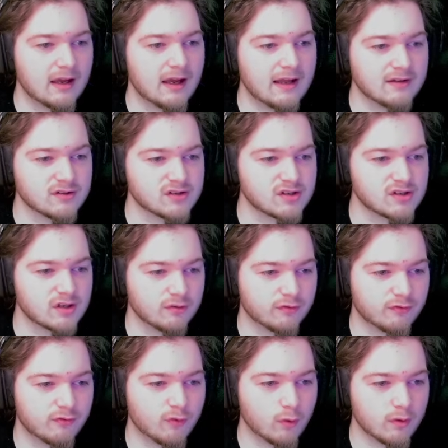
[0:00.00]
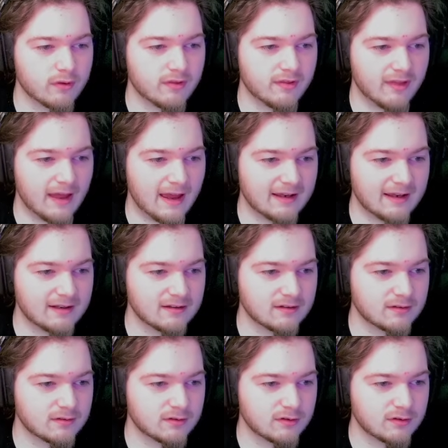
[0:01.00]
And so for that
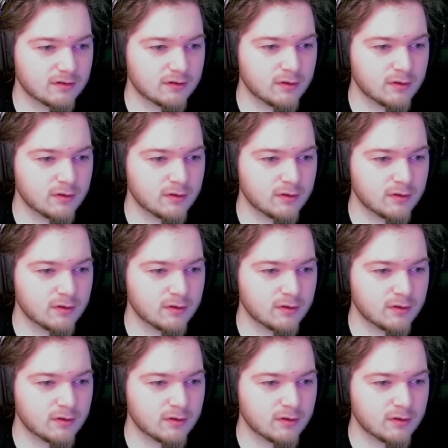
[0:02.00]
you